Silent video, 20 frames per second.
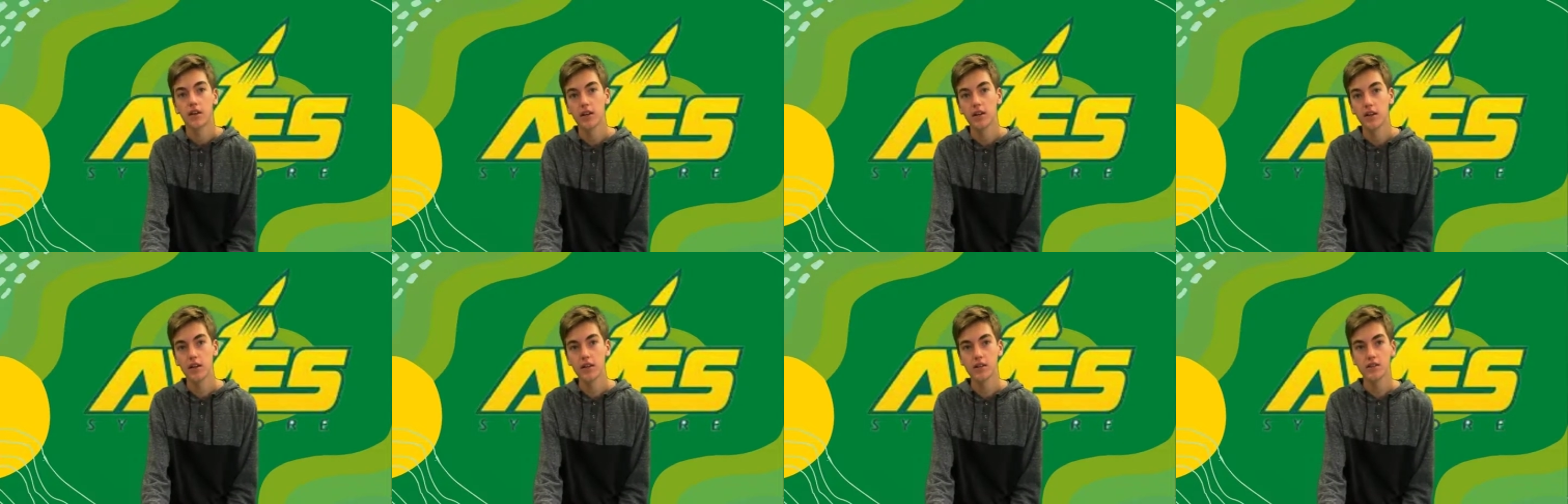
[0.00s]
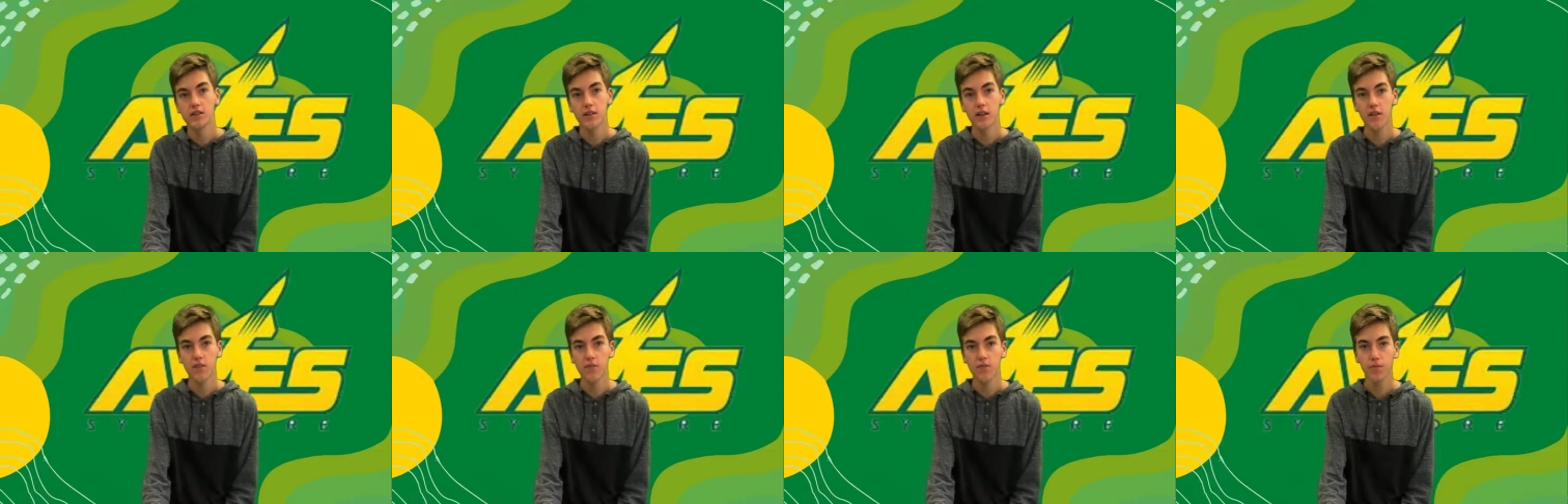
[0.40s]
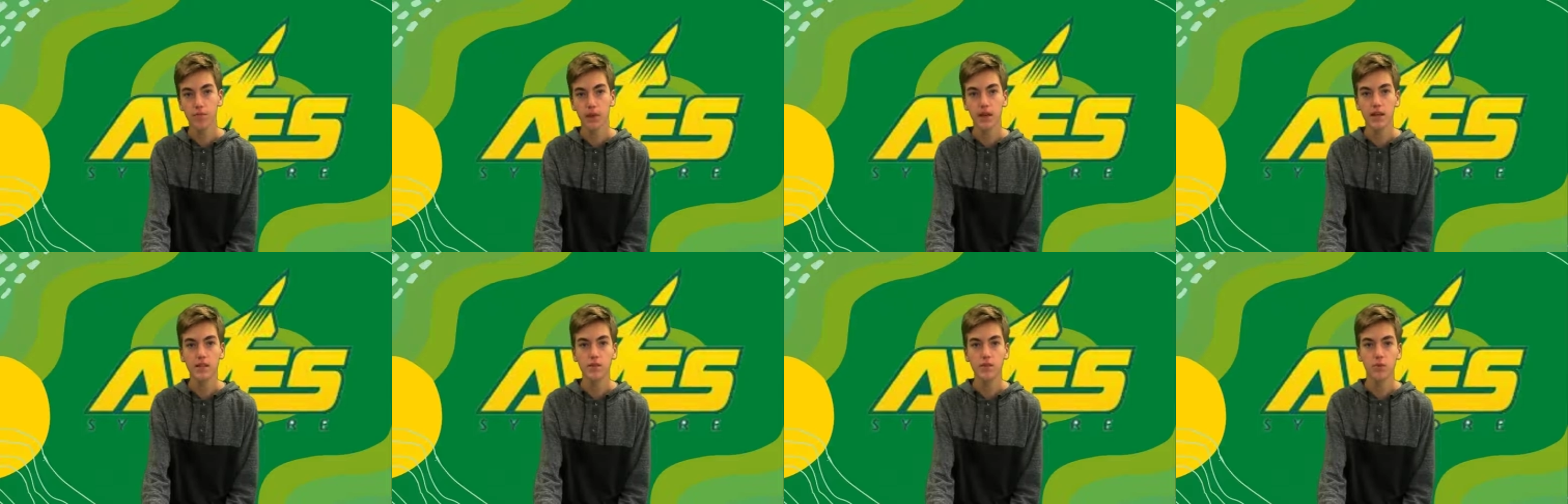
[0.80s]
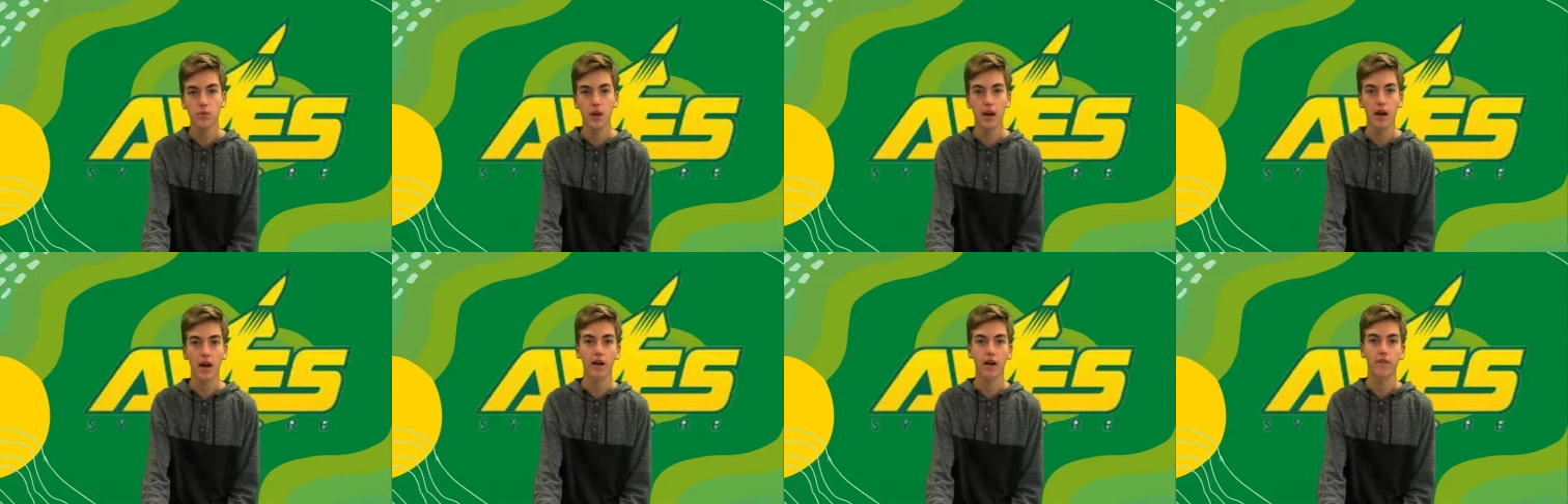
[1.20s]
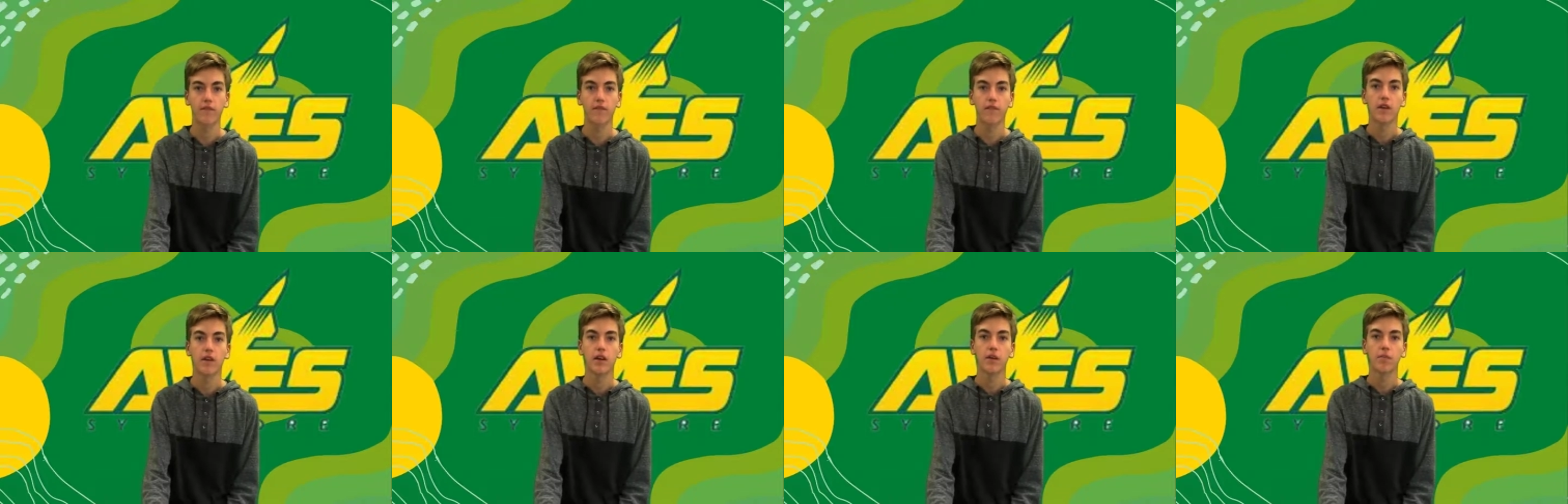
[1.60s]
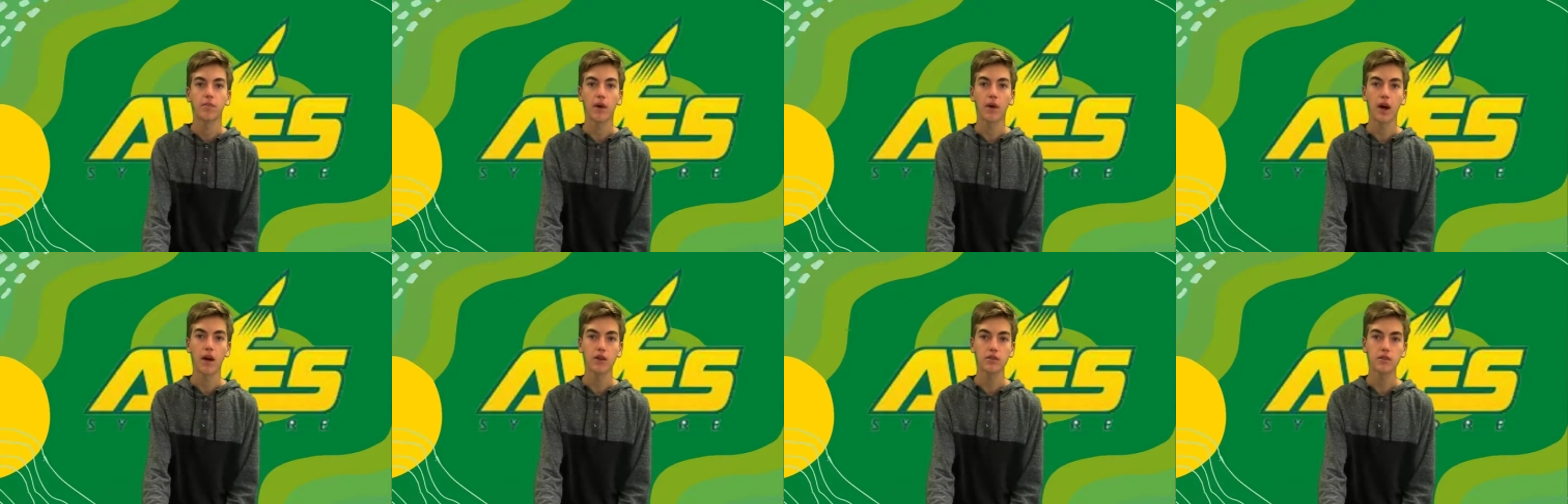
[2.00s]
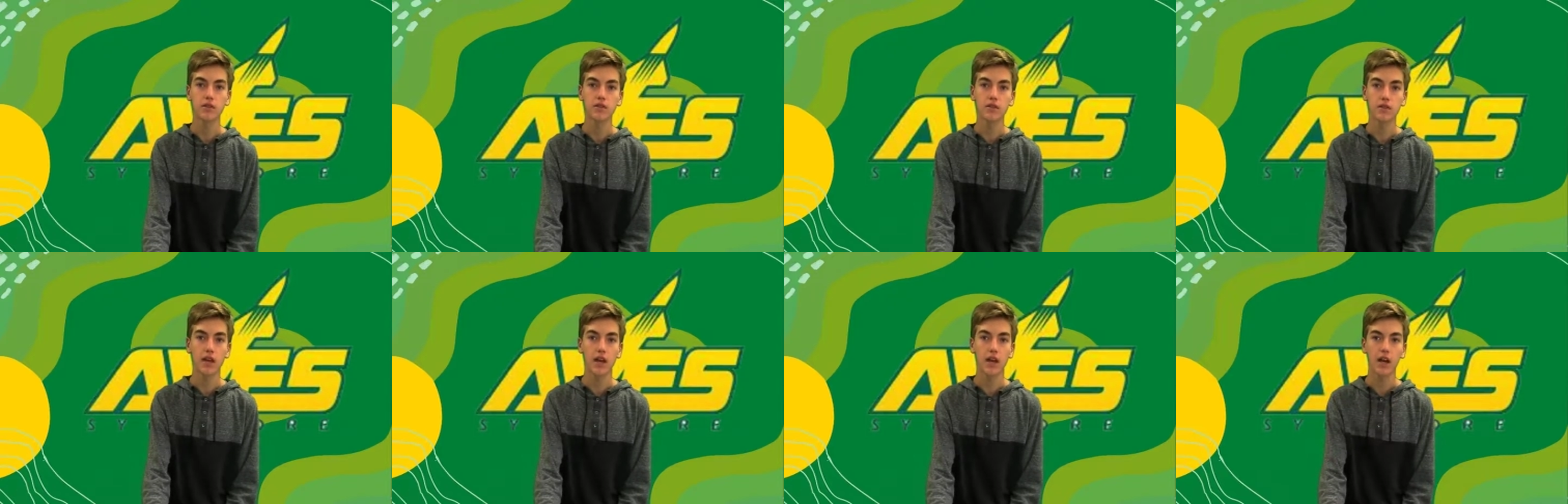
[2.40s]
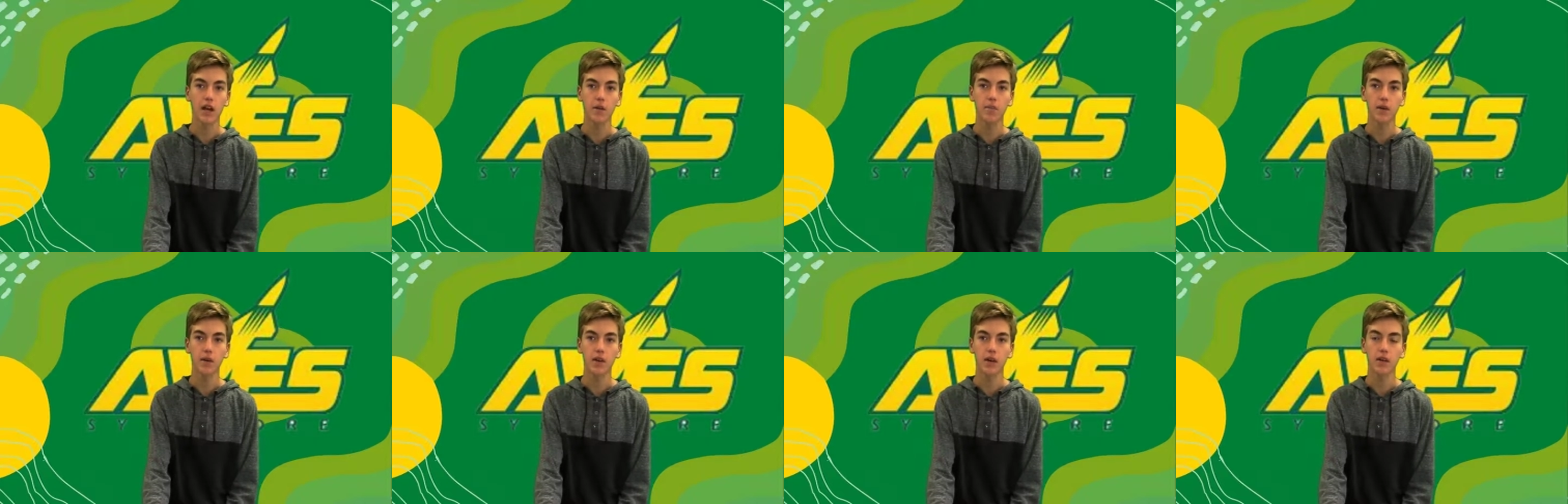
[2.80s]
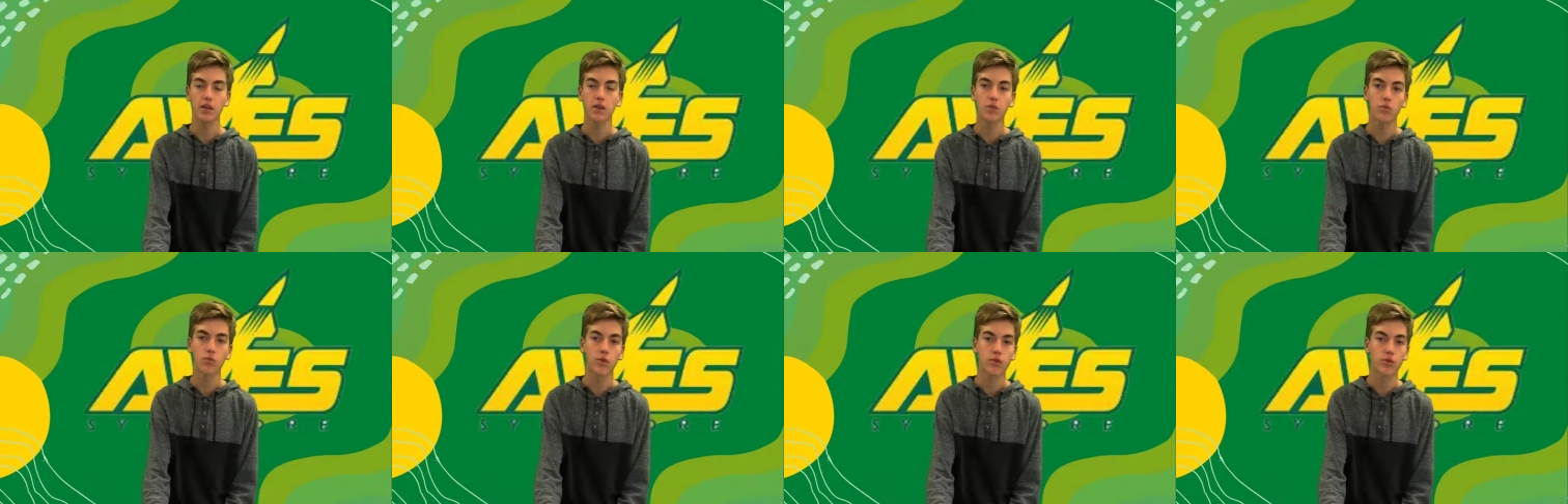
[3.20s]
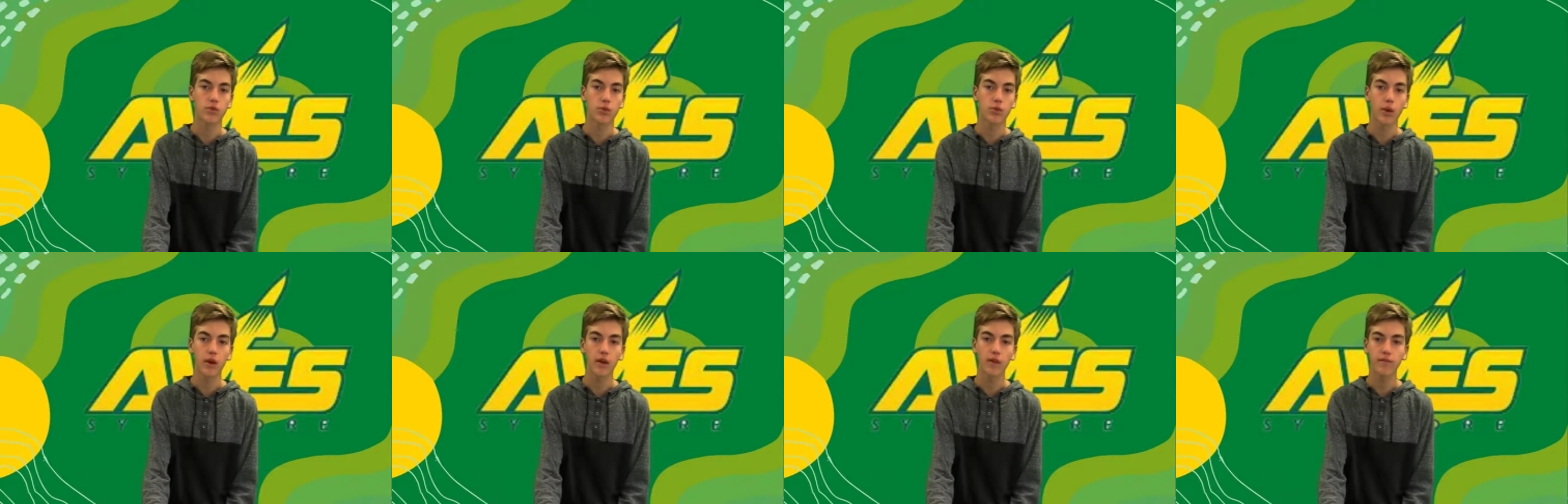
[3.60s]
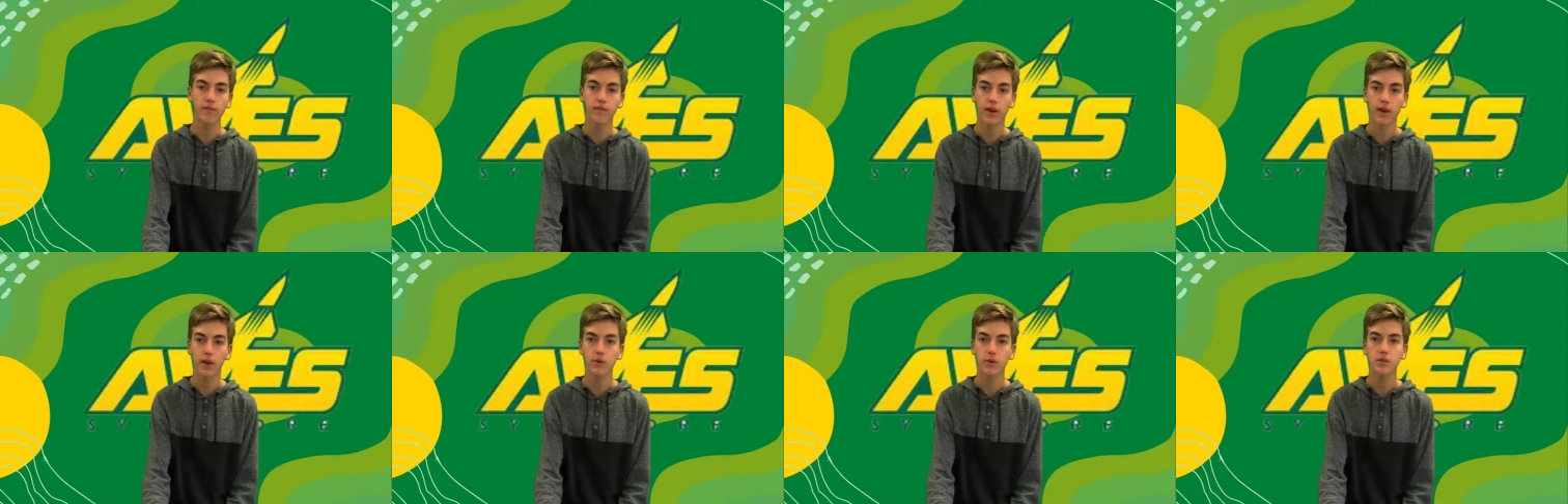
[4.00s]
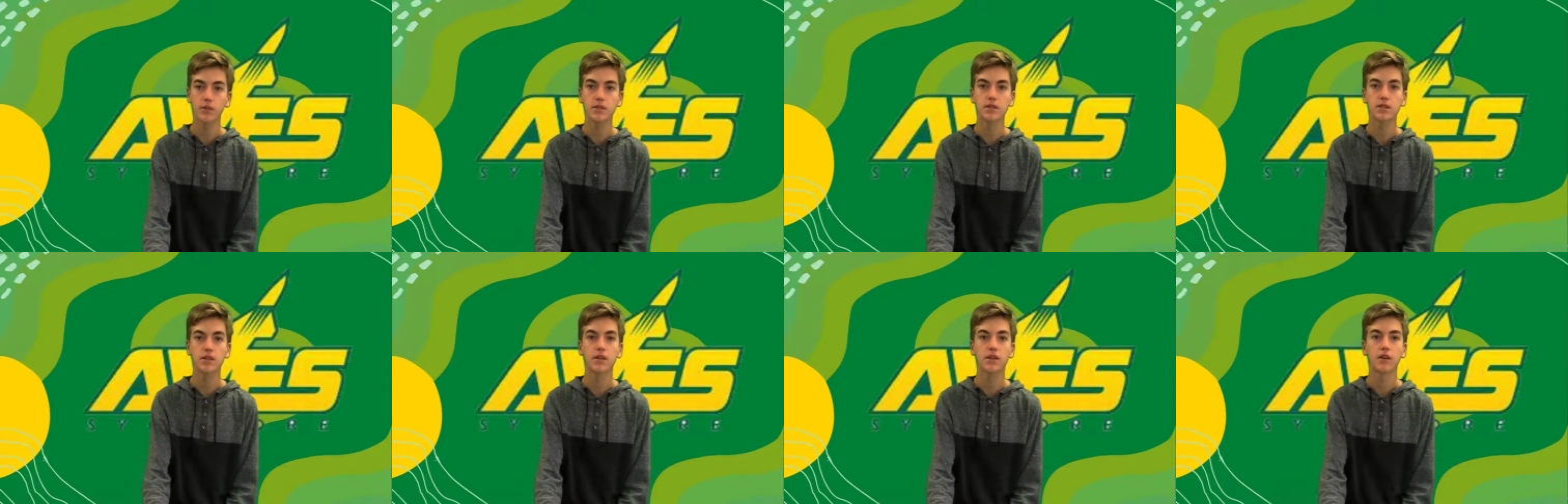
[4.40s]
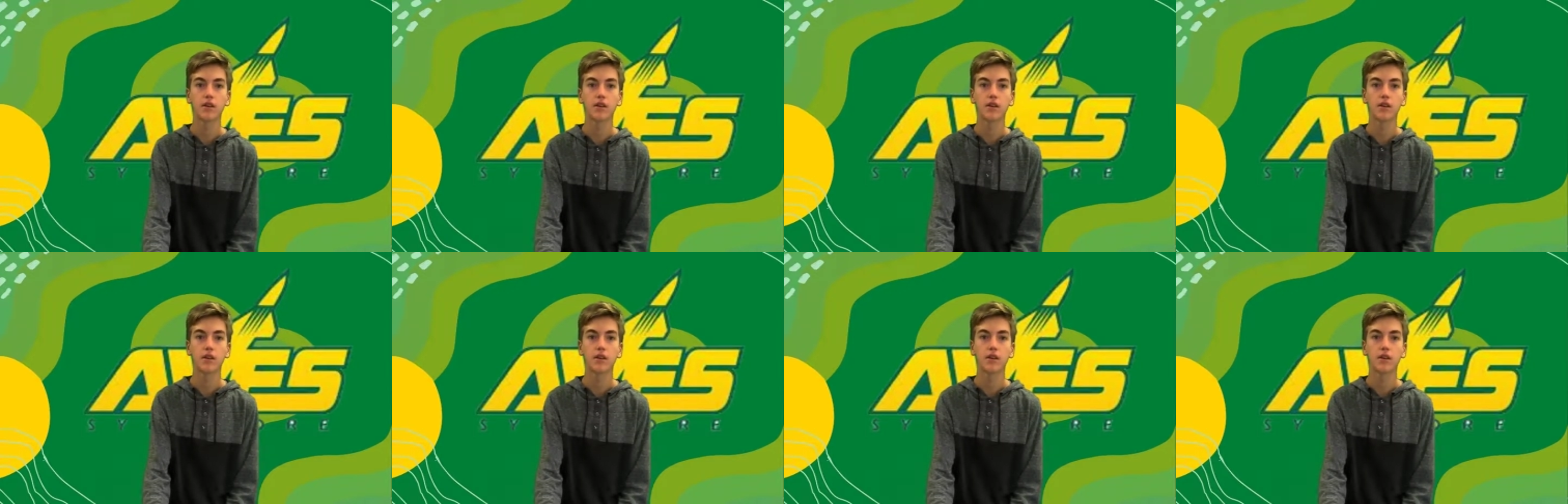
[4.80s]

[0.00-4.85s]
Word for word: In seventh place, we have Pirates of the Caribbean with 12 votes.